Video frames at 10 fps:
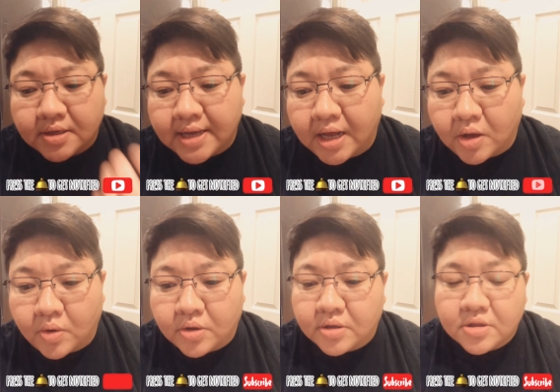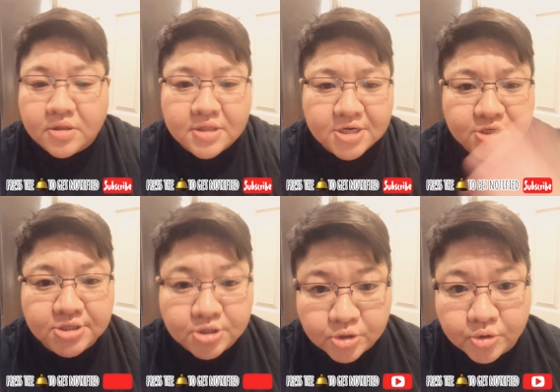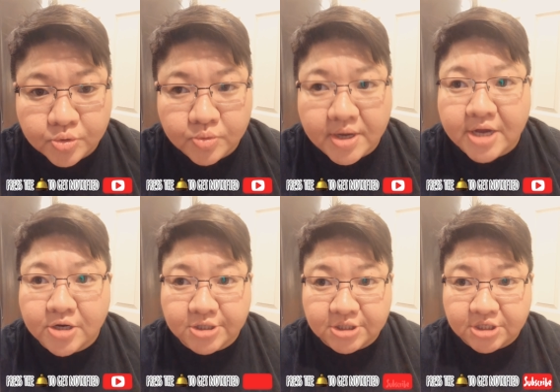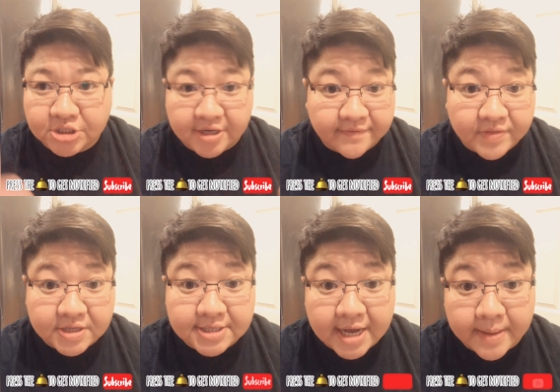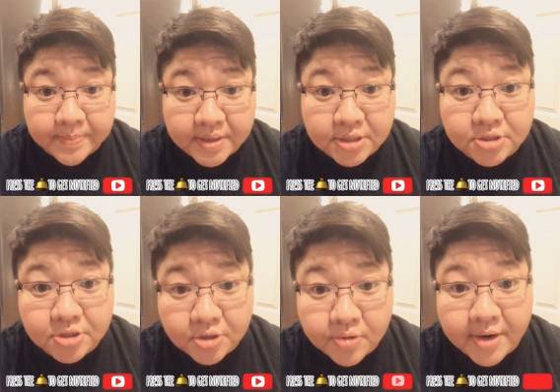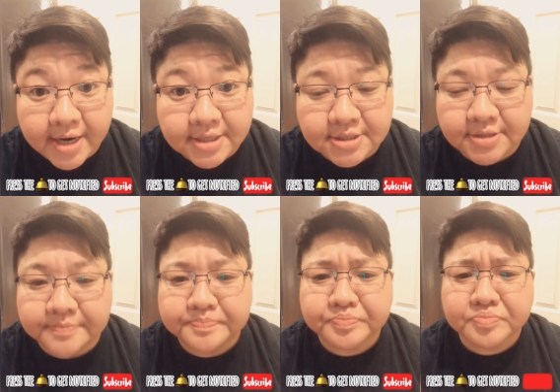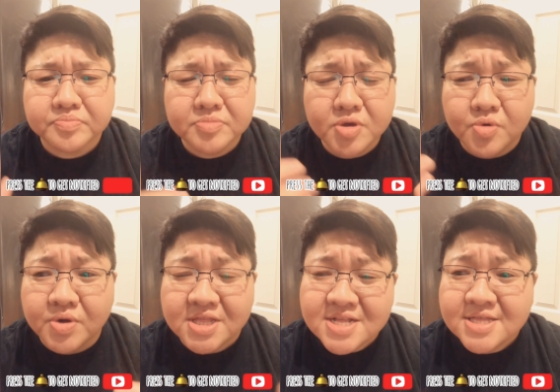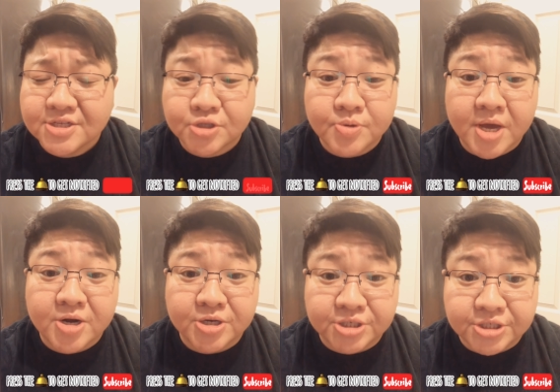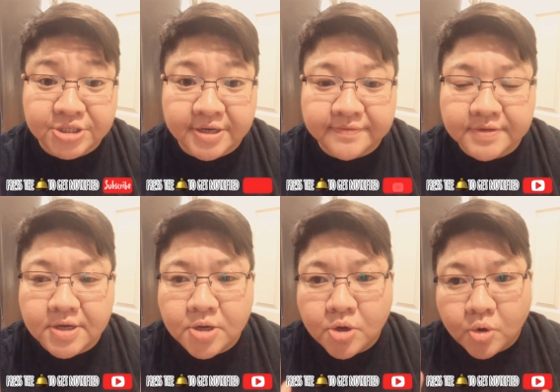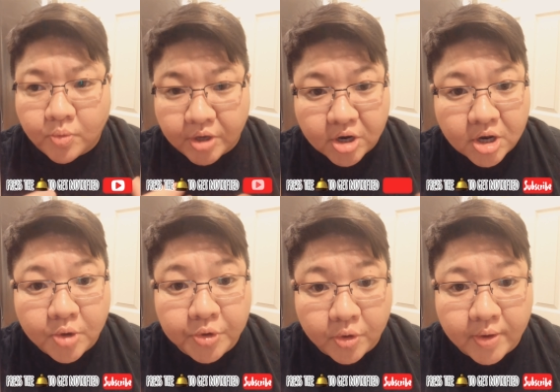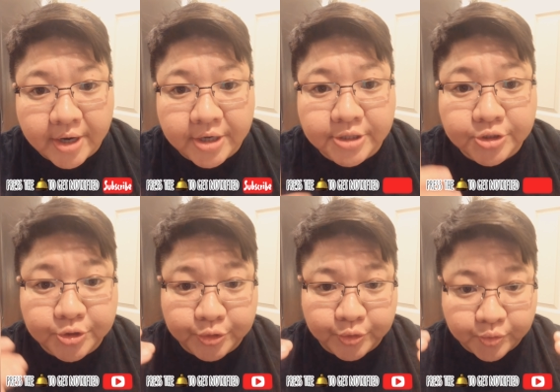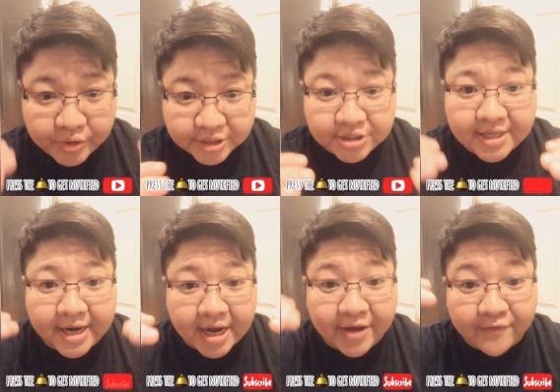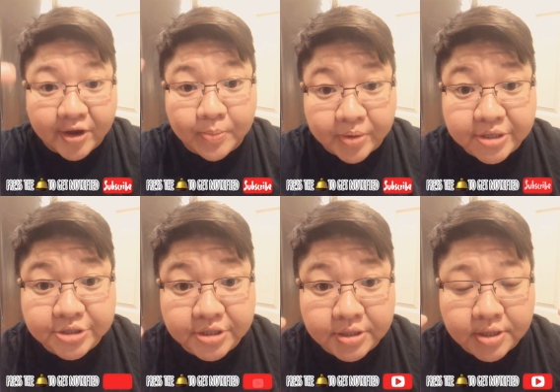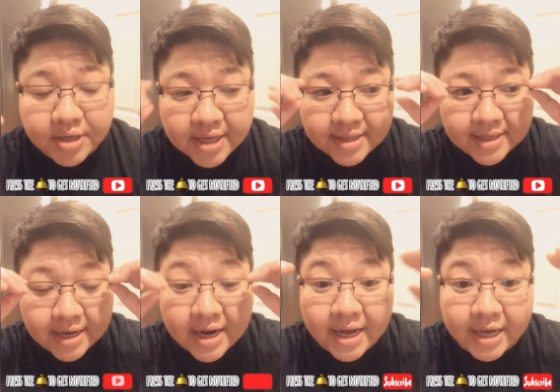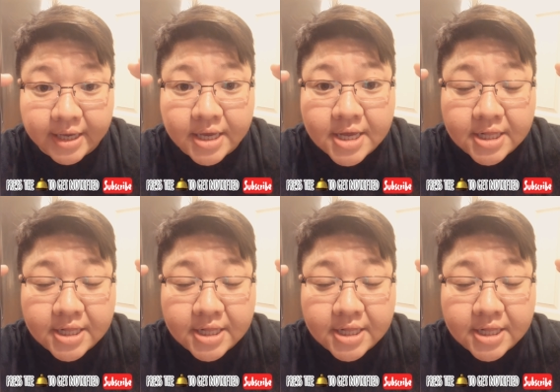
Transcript: Now, there's a new energy shift that's happened, correct? Within this new energy shift, we are all required to reach that high vibration and that high